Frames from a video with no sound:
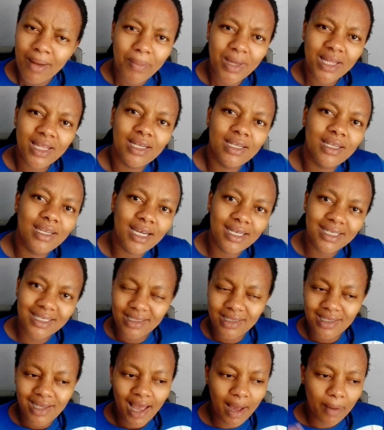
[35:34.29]
But the
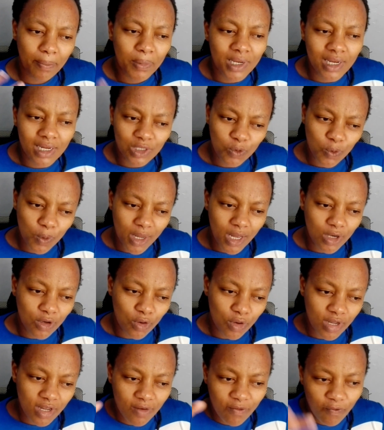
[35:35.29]
next update we are
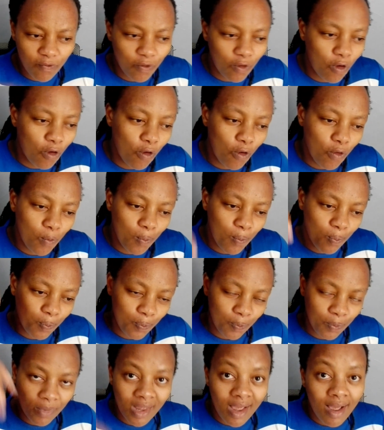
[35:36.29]
doing for
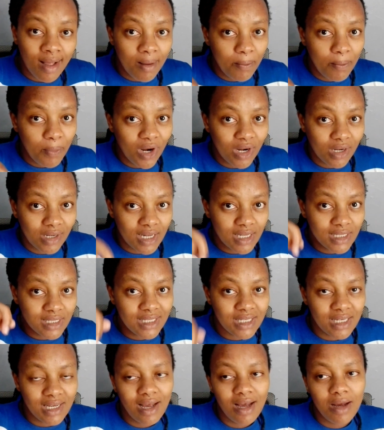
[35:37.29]

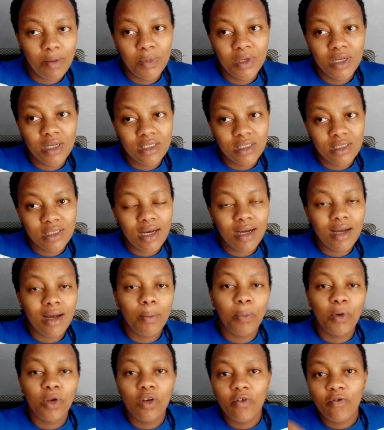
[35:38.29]
pregnancy update in a
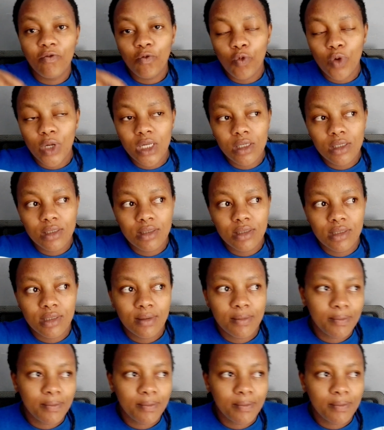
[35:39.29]
couple of weeks